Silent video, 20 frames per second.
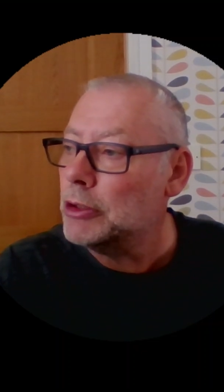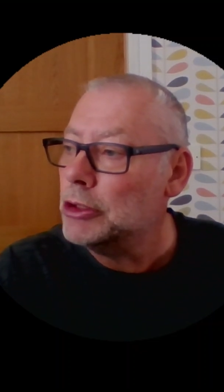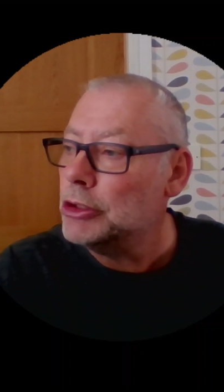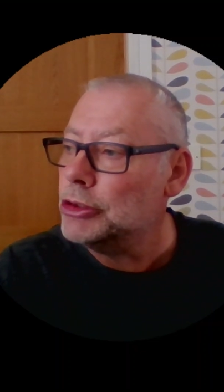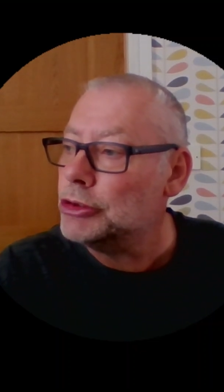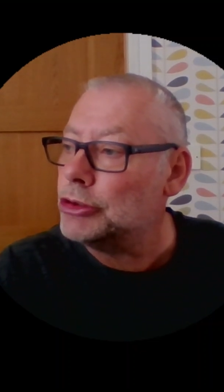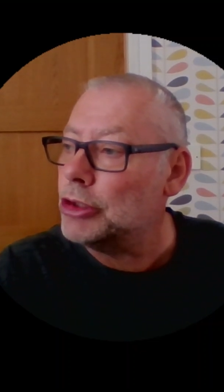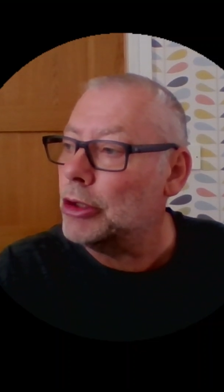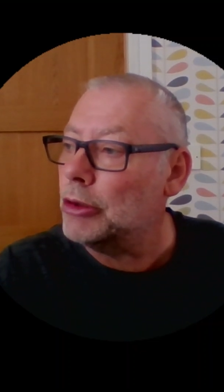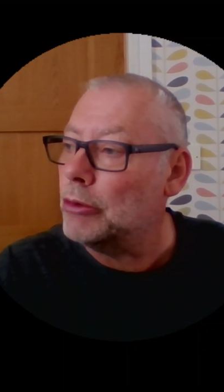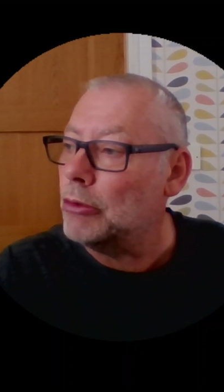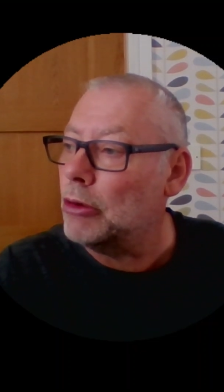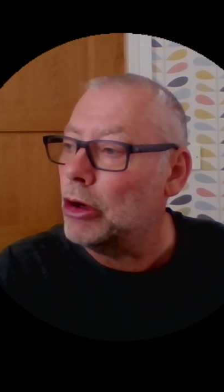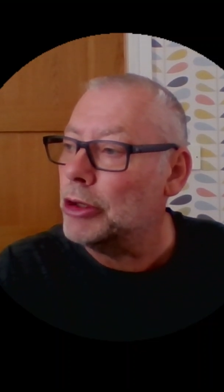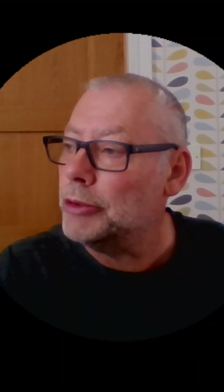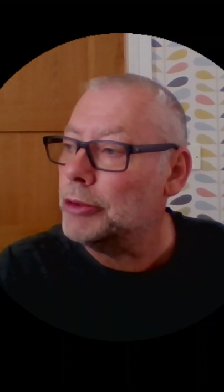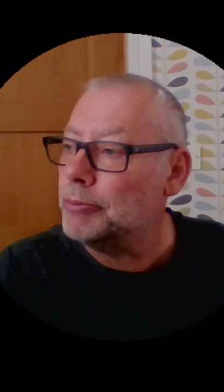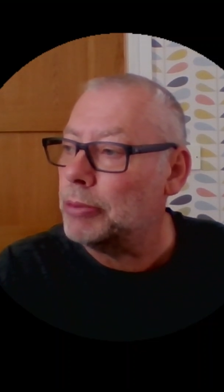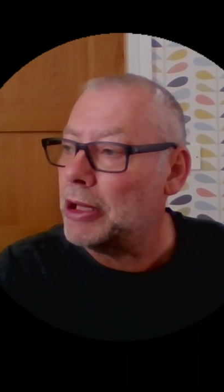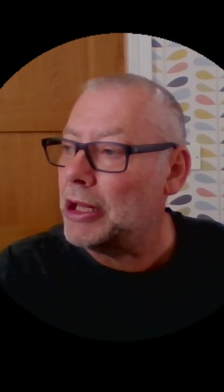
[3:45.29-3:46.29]
So
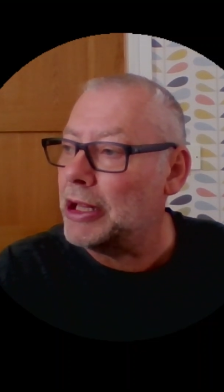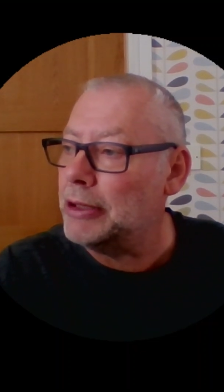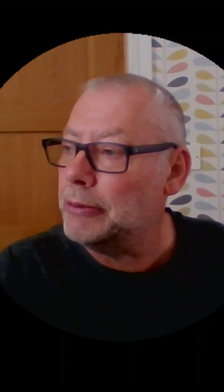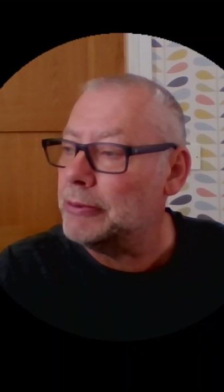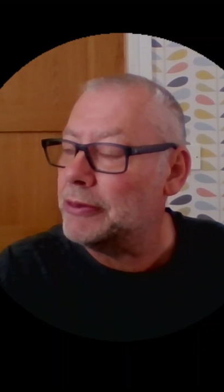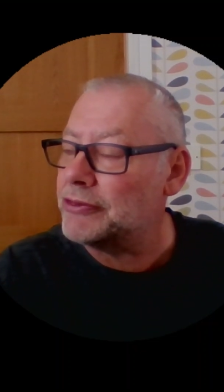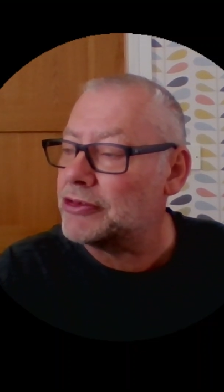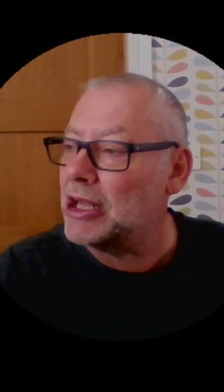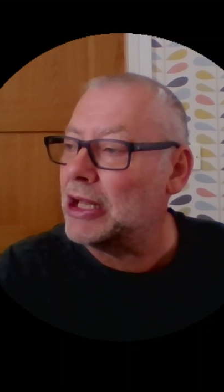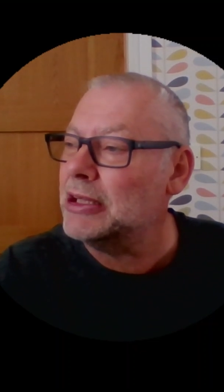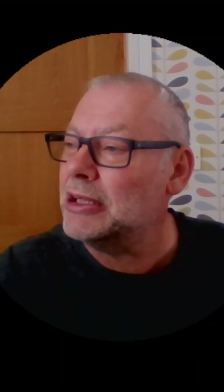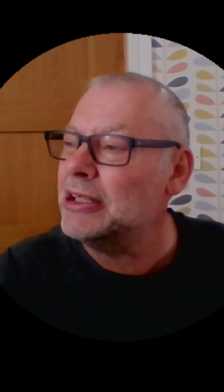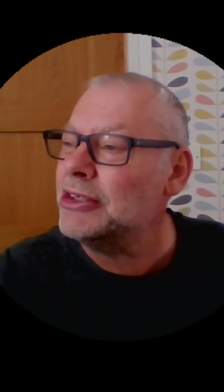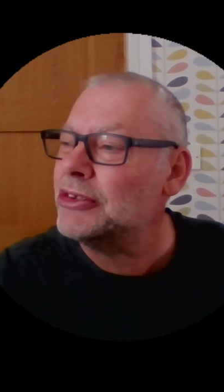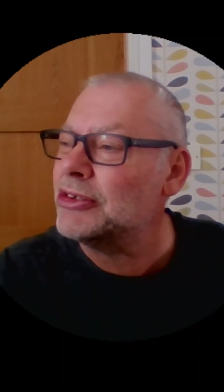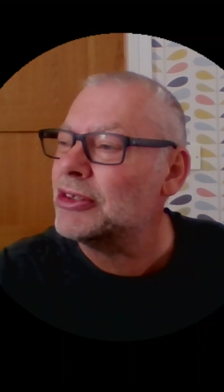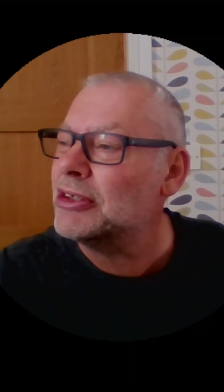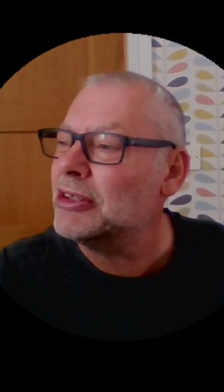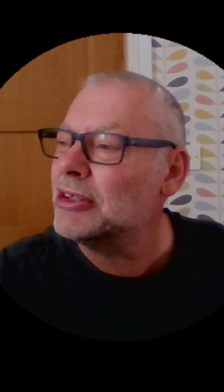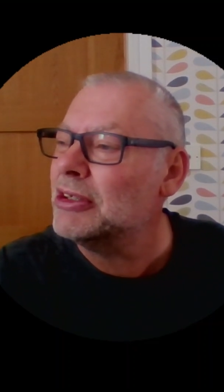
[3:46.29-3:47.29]
I'm playing with scan
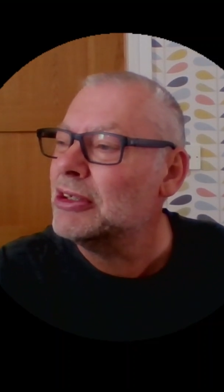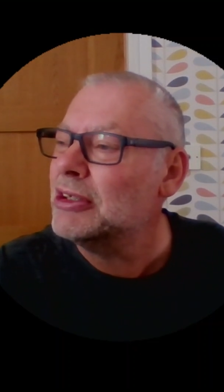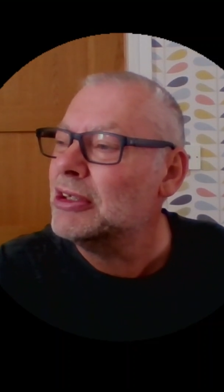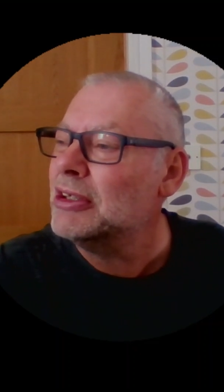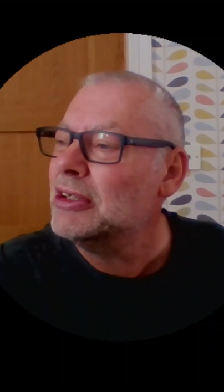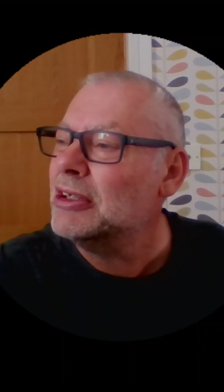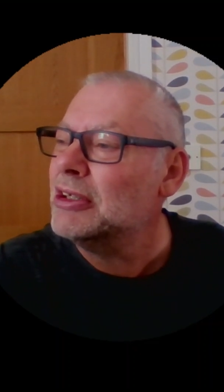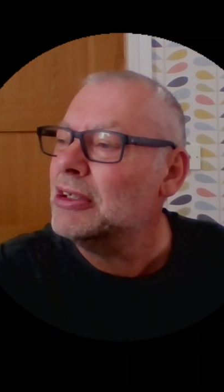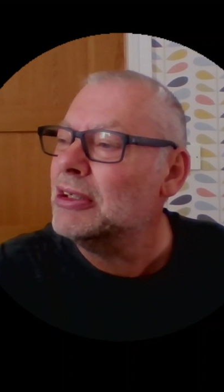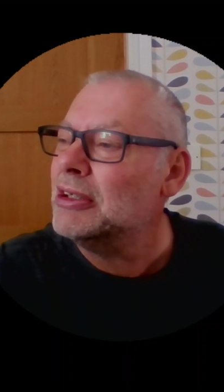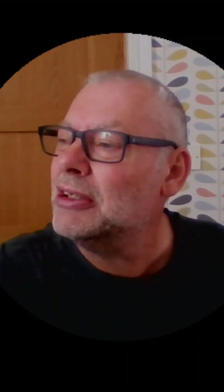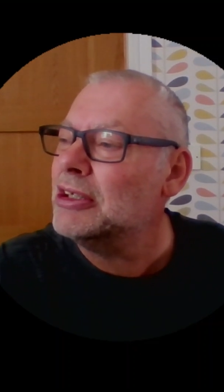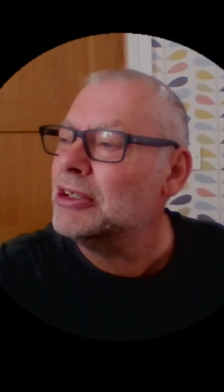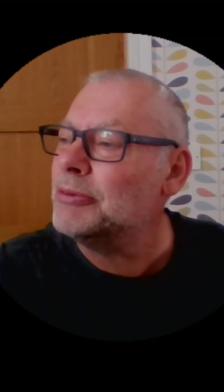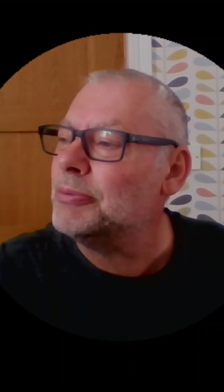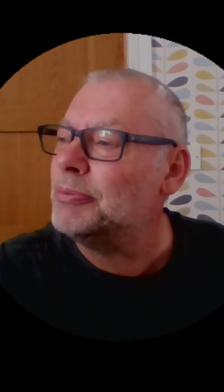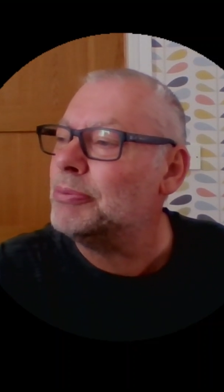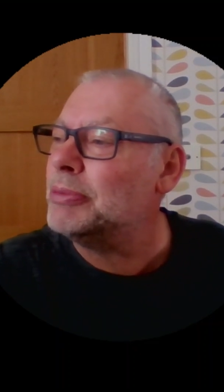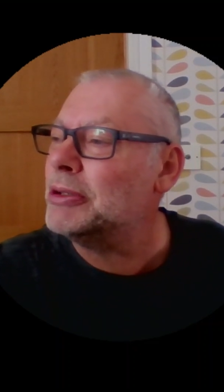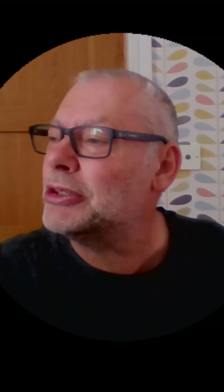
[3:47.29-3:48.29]
lists.
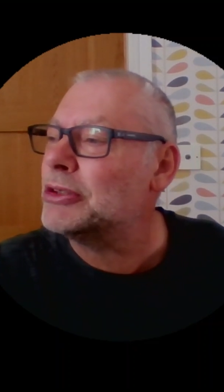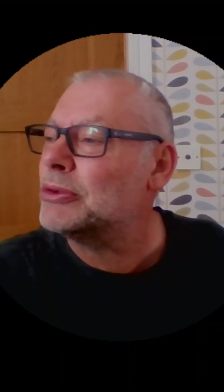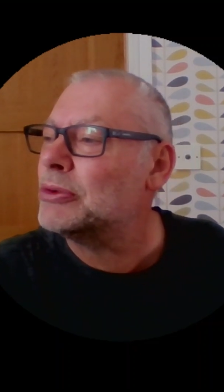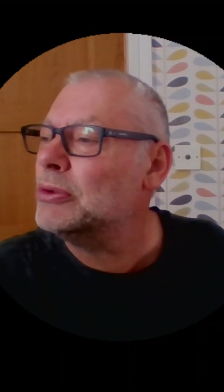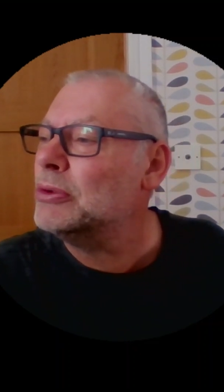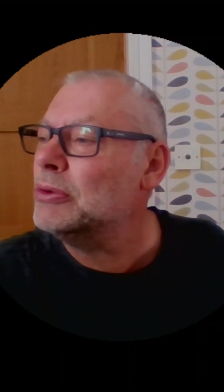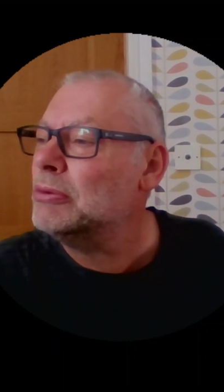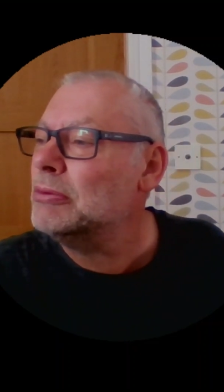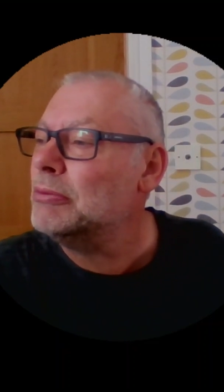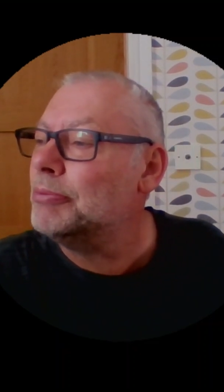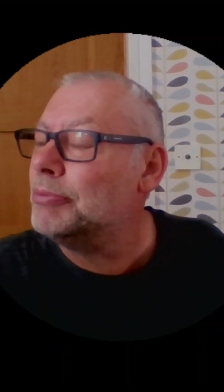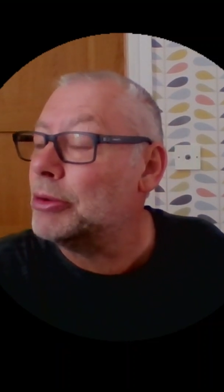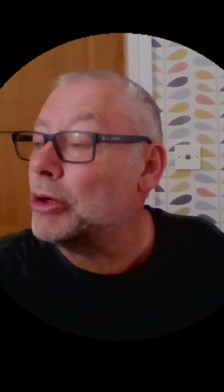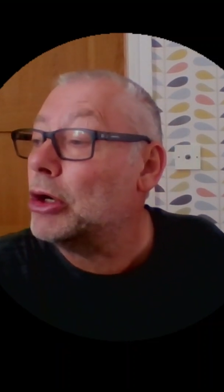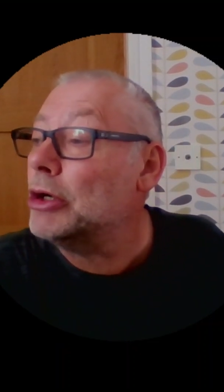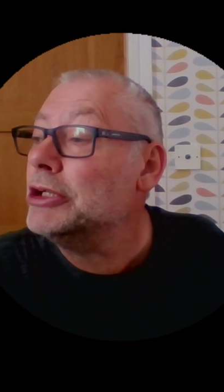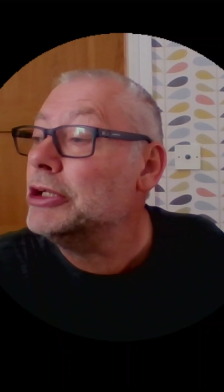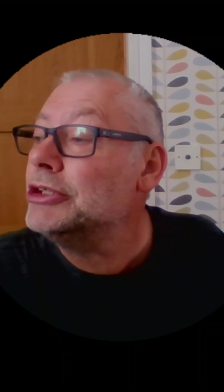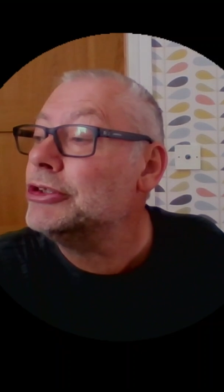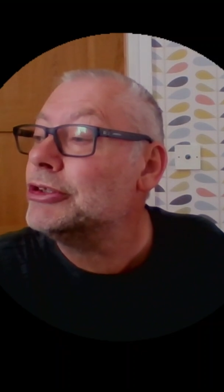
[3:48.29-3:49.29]
Bristol,
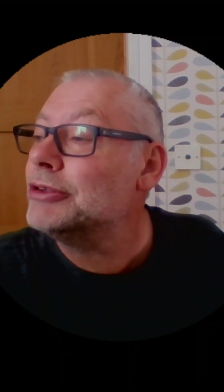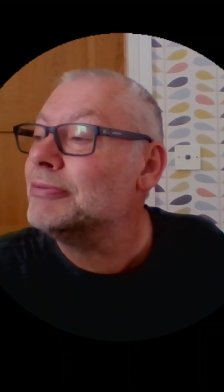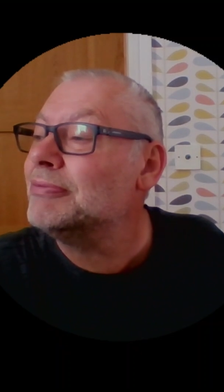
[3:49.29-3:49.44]
Bryce,